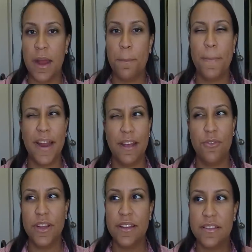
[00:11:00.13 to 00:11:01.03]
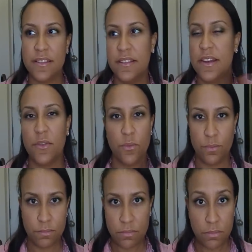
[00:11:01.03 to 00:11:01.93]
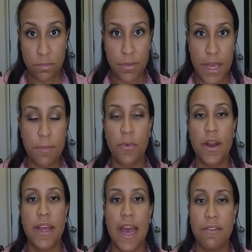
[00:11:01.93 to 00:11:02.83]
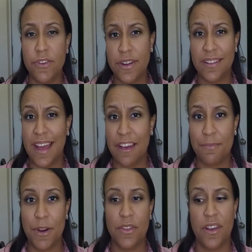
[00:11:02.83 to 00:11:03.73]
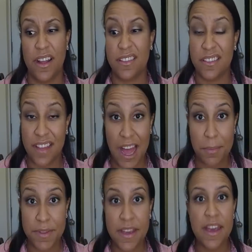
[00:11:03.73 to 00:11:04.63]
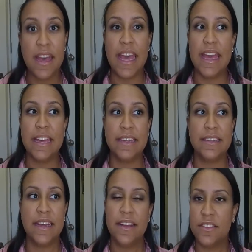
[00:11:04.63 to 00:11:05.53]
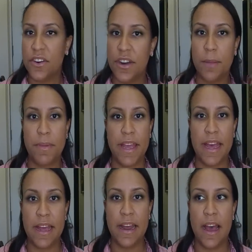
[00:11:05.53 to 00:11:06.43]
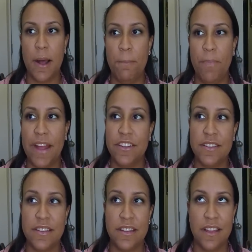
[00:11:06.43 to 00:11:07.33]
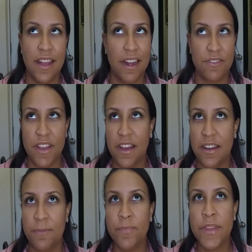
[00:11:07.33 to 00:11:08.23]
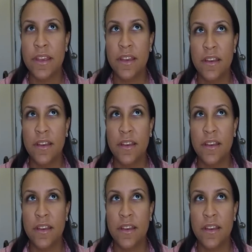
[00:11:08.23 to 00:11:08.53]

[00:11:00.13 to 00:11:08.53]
then, but I really didn't keep running. After I did the half marathon, I stopped and then I started up again. Um, I just, and I've done,